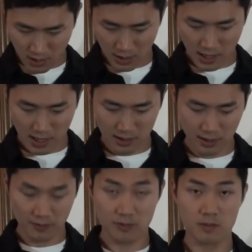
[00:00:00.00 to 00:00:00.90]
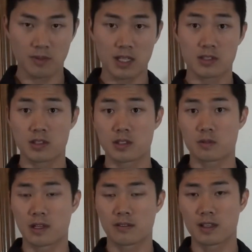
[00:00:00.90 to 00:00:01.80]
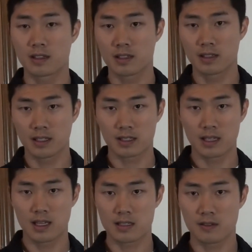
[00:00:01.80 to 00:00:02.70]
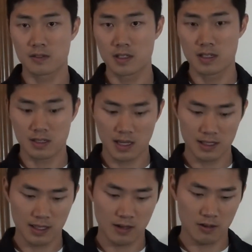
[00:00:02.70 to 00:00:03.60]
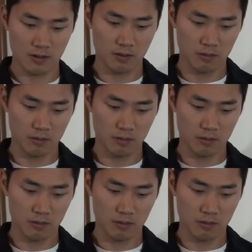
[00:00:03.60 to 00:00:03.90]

But yeah, I'd give messages when I ran like the sfc scannow.